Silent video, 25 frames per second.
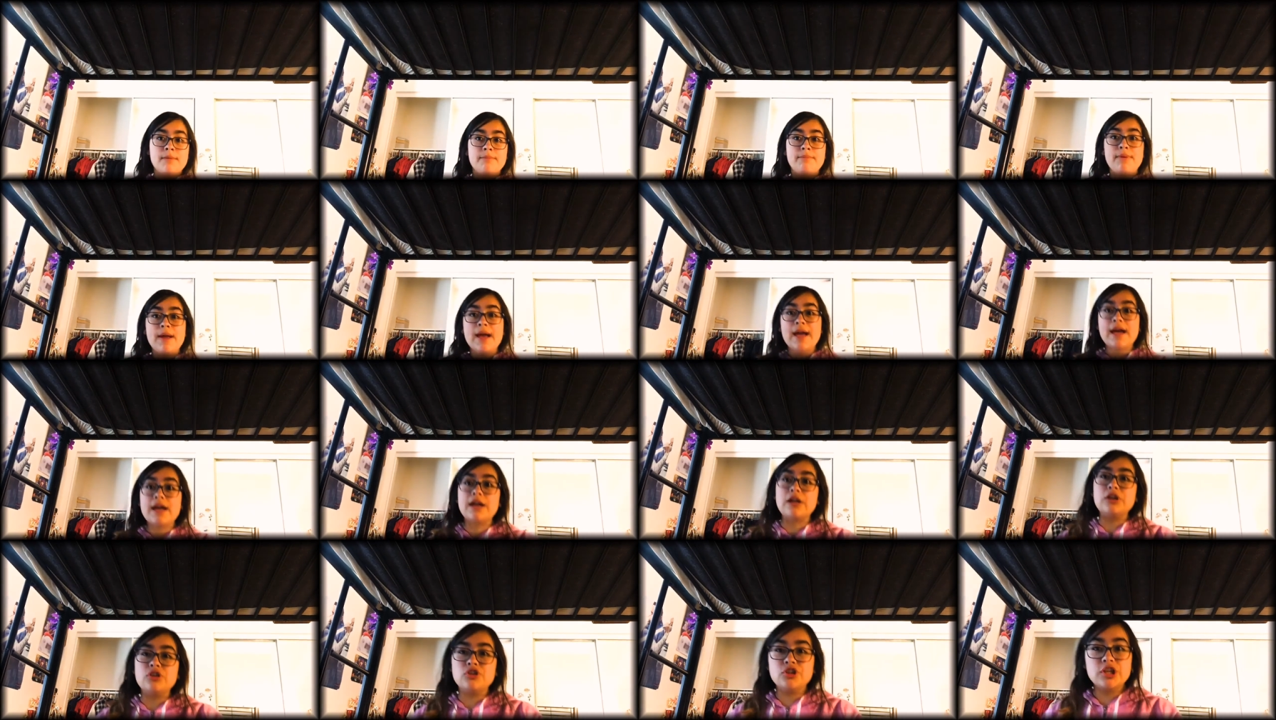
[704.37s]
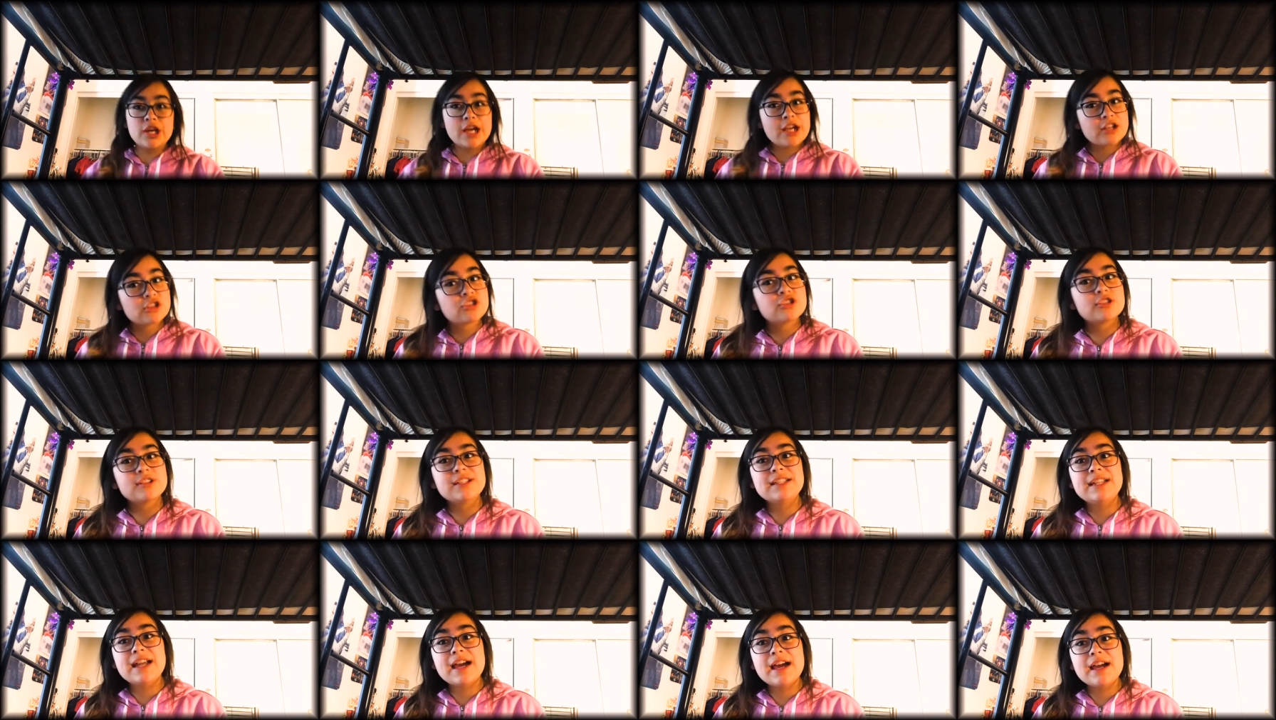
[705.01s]
Bad, she
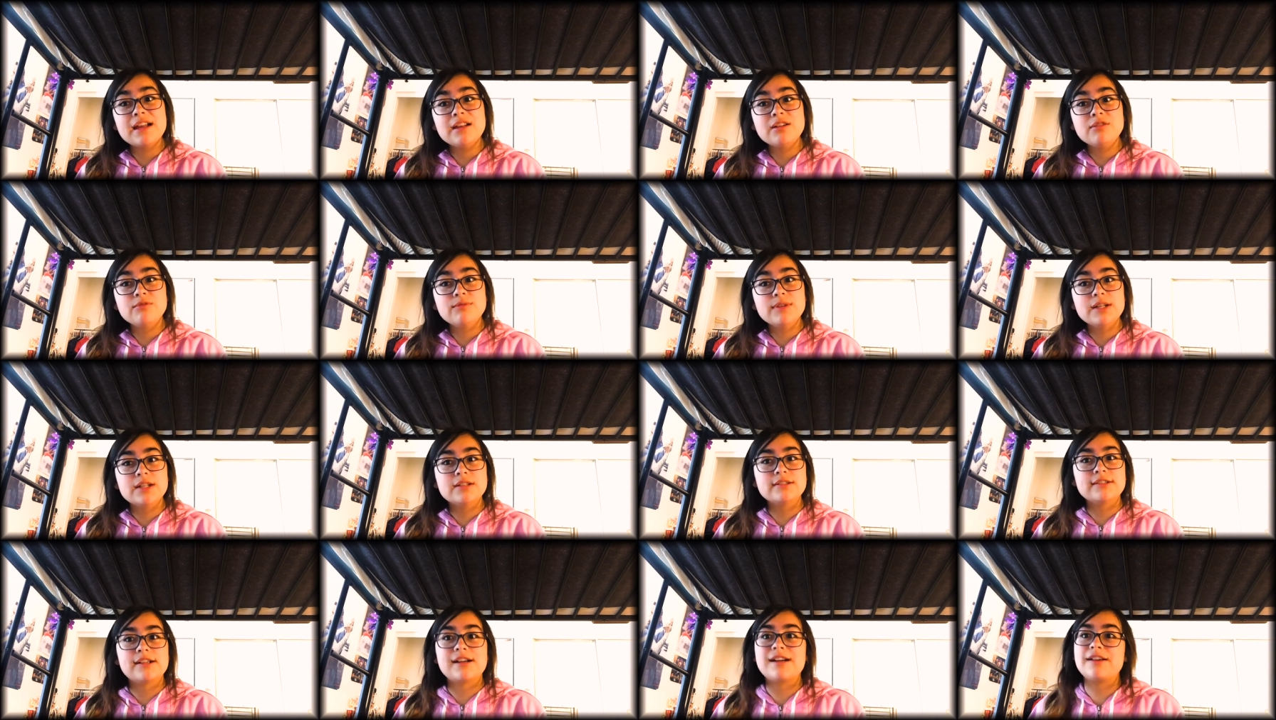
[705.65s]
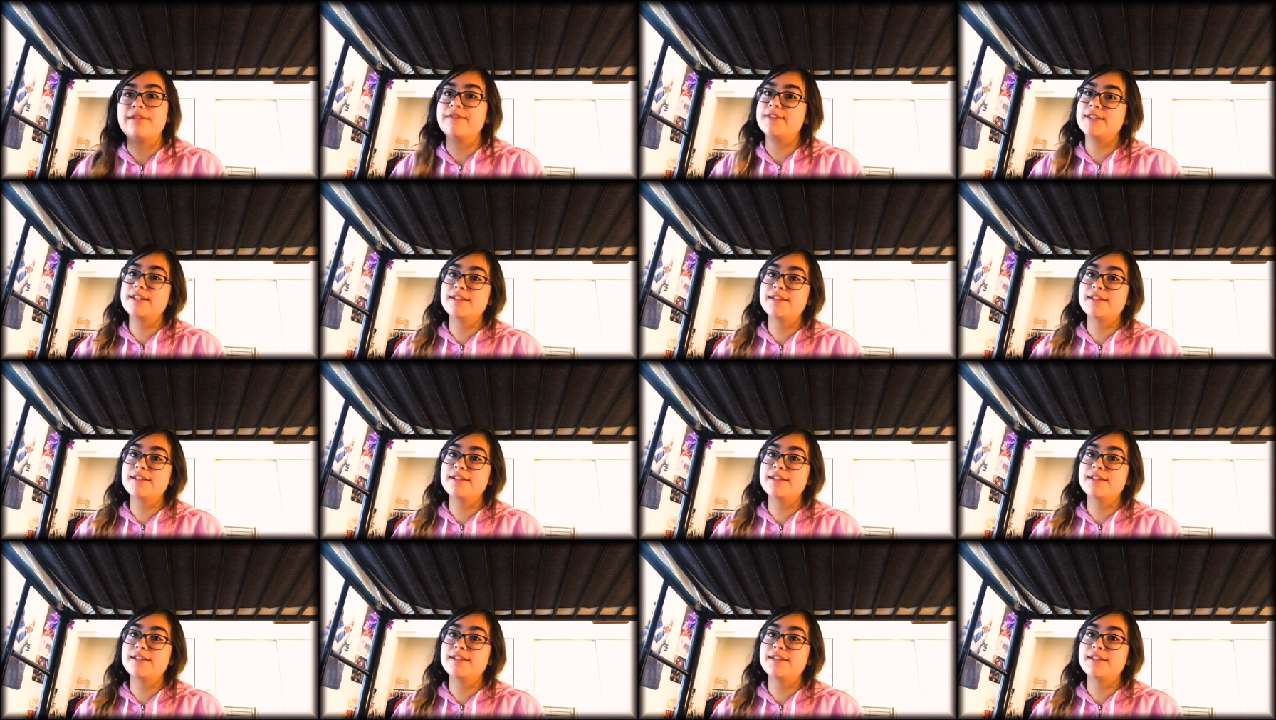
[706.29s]
actually died in real life,